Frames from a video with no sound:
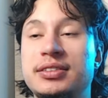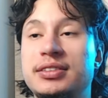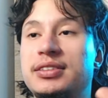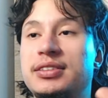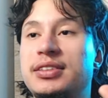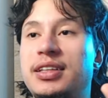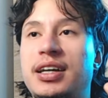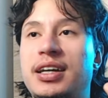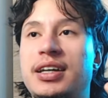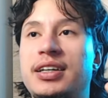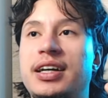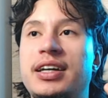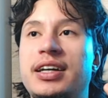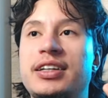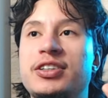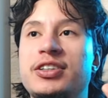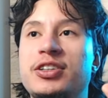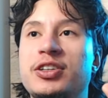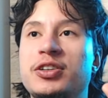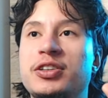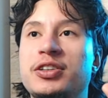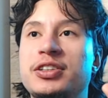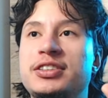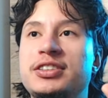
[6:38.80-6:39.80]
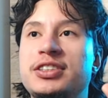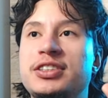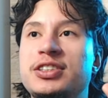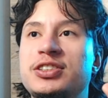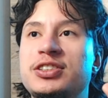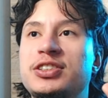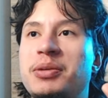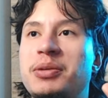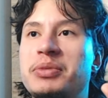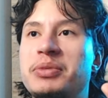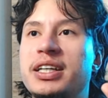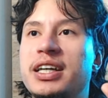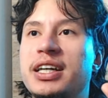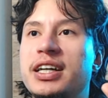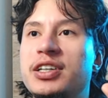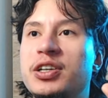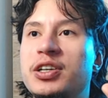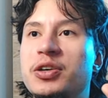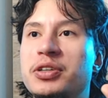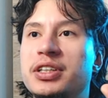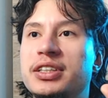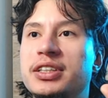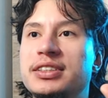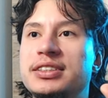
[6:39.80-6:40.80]
I don't know, it's just something I
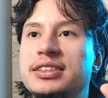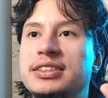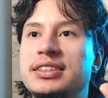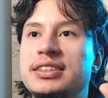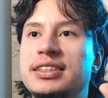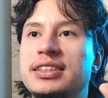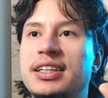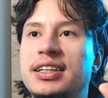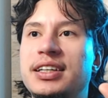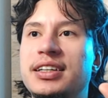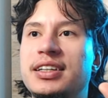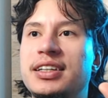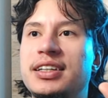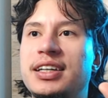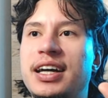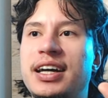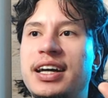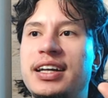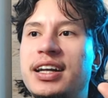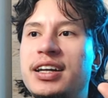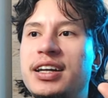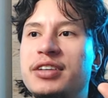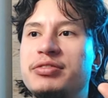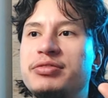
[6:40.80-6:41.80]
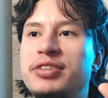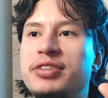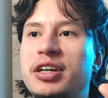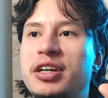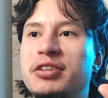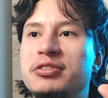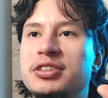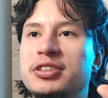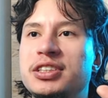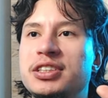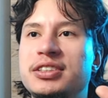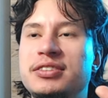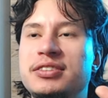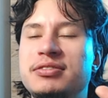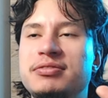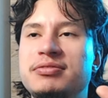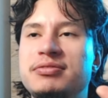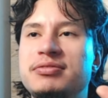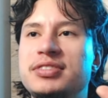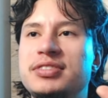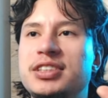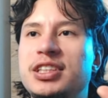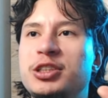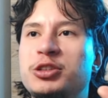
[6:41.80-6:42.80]
noticed uh, and I found it
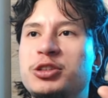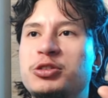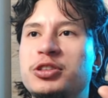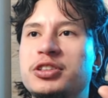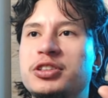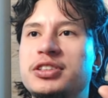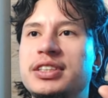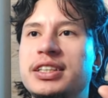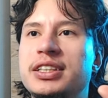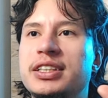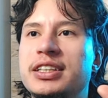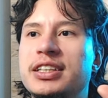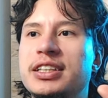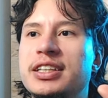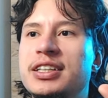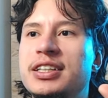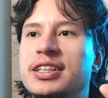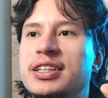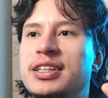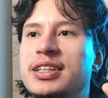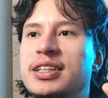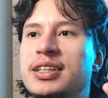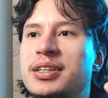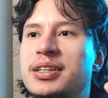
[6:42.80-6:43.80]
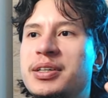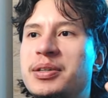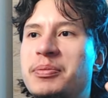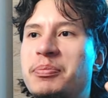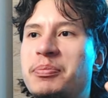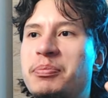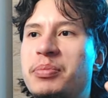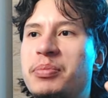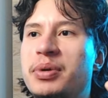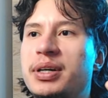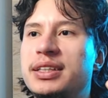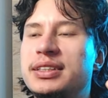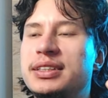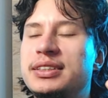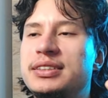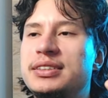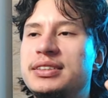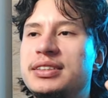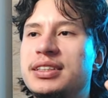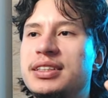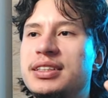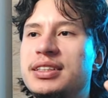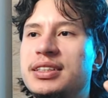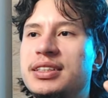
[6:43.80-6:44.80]
interesting. But
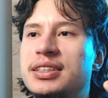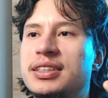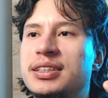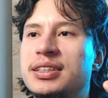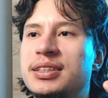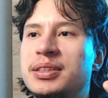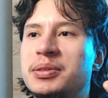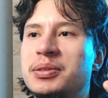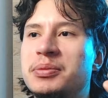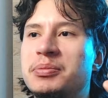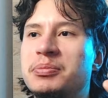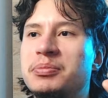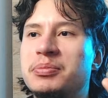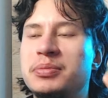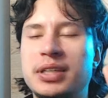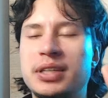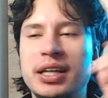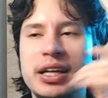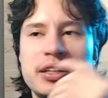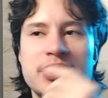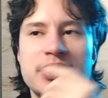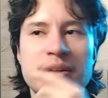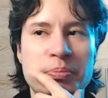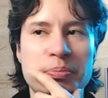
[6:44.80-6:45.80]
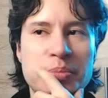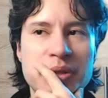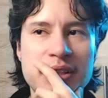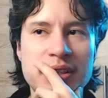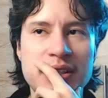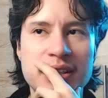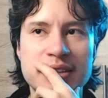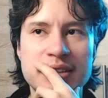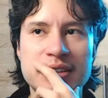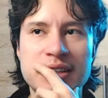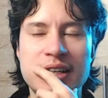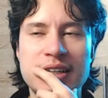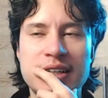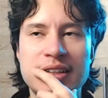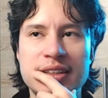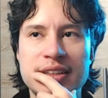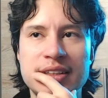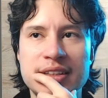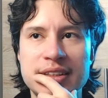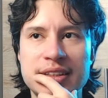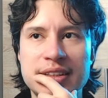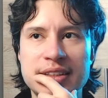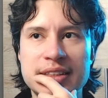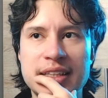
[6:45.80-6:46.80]
uh, yeah, the beat is kind
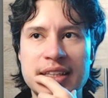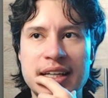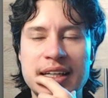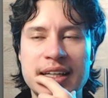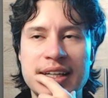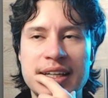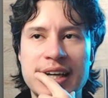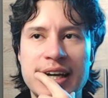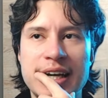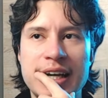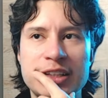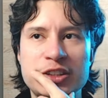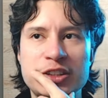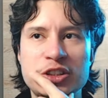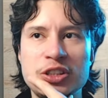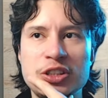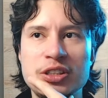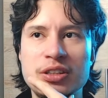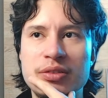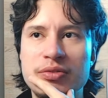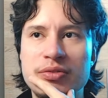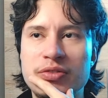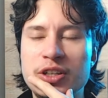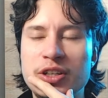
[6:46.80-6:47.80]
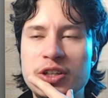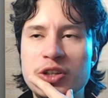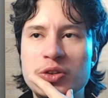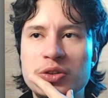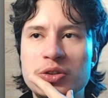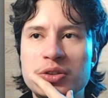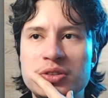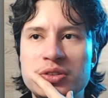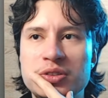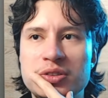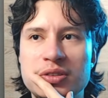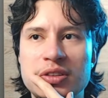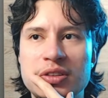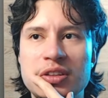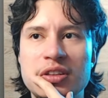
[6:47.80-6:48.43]
of is kind of catchy. The video's